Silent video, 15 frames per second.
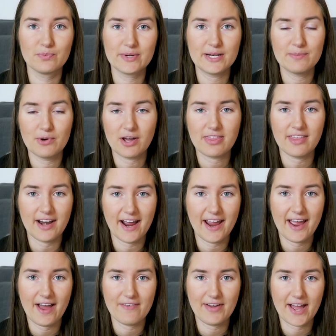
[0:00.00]
read a book that I
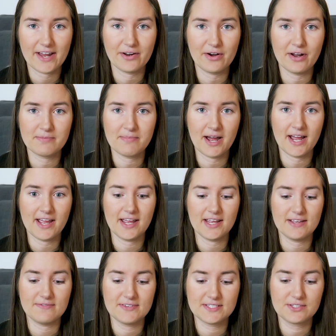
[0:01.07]
have had on
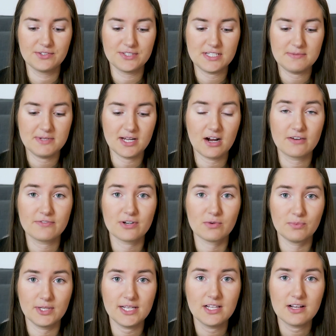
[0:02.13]
my physical TBR for
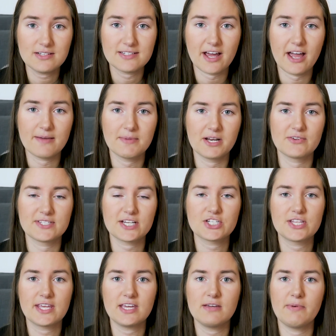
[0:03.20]
a really long time, and I was
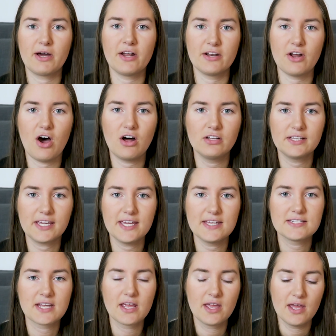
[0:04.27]
actually thinking about unhauling
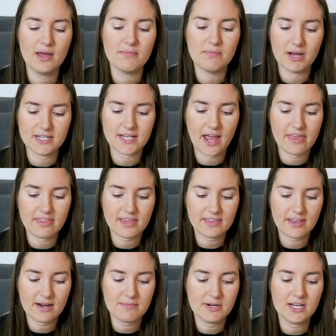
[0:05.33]
it, but I think
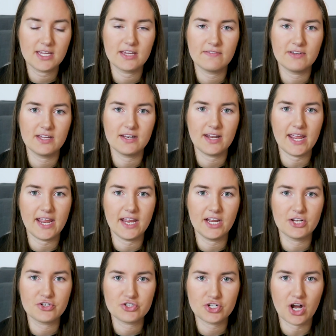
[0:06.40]
that I'm gonna give it
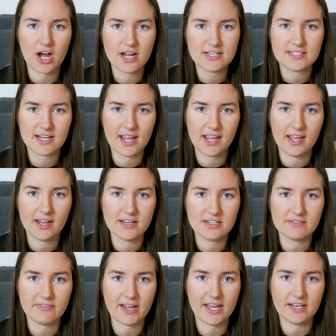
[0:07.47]
a shot,
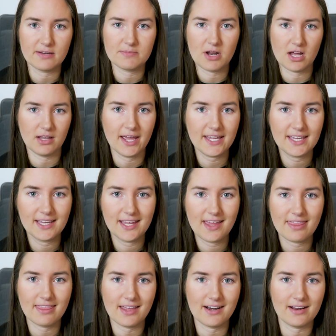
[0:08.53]
and if I end up not liking
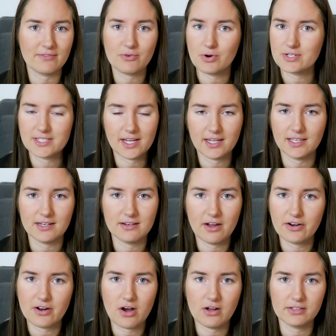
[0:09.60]
it, then of course I can
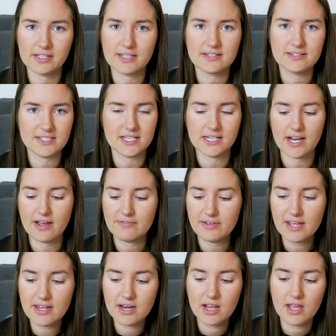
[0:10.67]
unhaul it and DNF
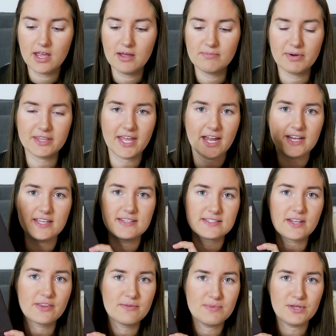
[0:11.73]
it. But that
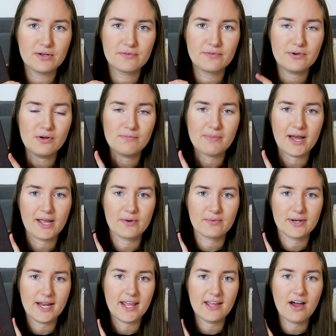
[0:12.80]
is The Beautiful by
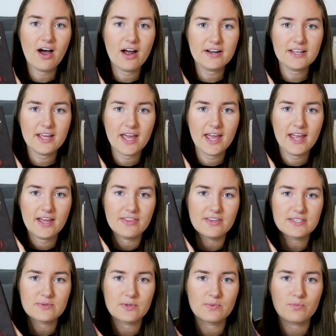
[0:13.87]
Renee Audier.
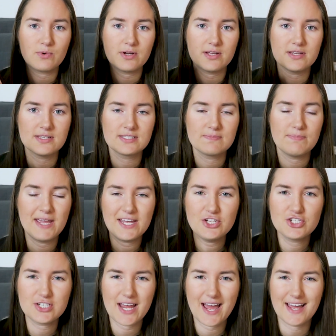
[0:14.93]
This one was
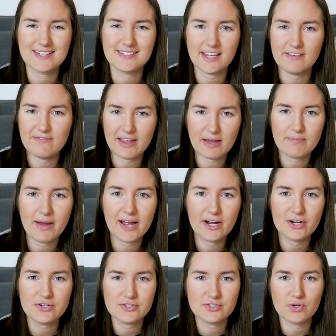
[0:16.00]
pitched as a
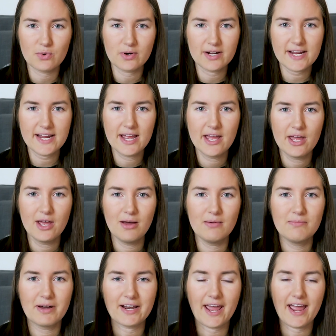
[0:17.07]
vampire story,
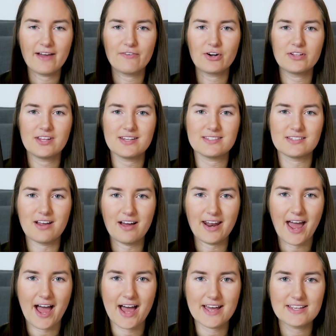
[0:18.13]
but I have heard that it's
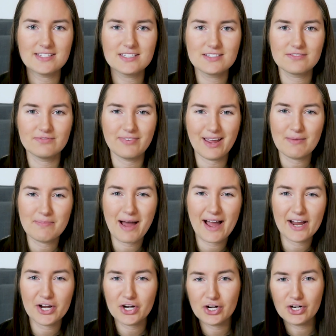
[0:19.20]
not as
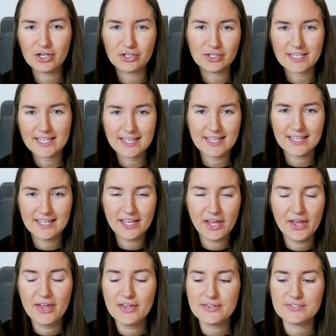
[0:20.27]
vampire-y.
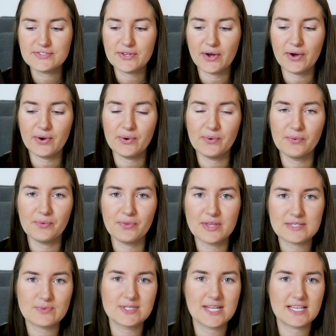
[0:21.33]
So
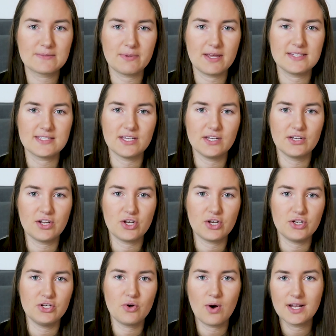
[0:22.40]
this one takes place in
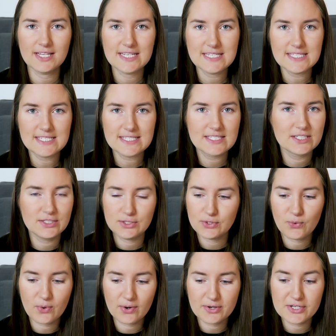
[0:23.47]

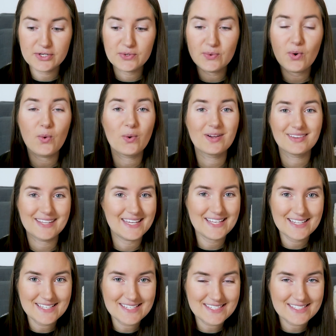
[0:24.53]
New
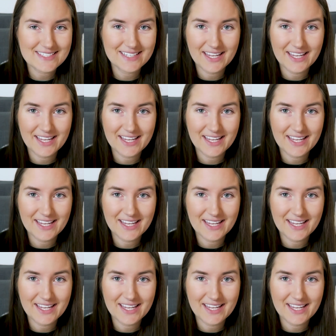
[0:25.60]
Orleans.